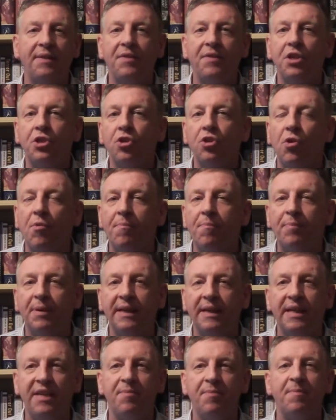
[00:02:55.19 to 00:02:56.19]
if you don't
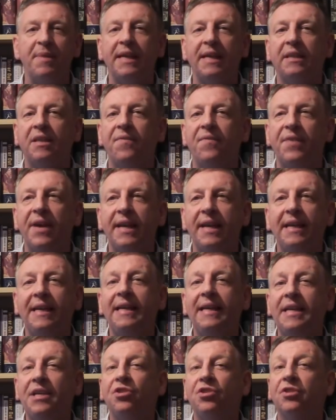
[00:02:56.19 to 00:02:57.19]
believe me,
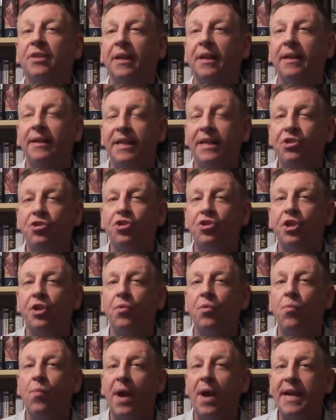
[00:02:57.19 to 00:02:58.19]
at least you're
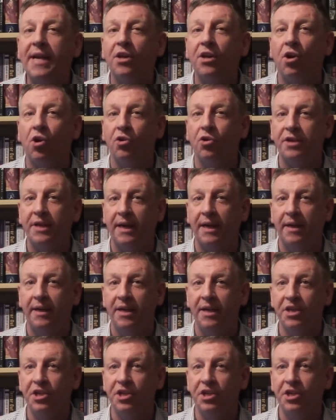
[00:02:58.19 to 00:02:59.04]
awake, aren't you?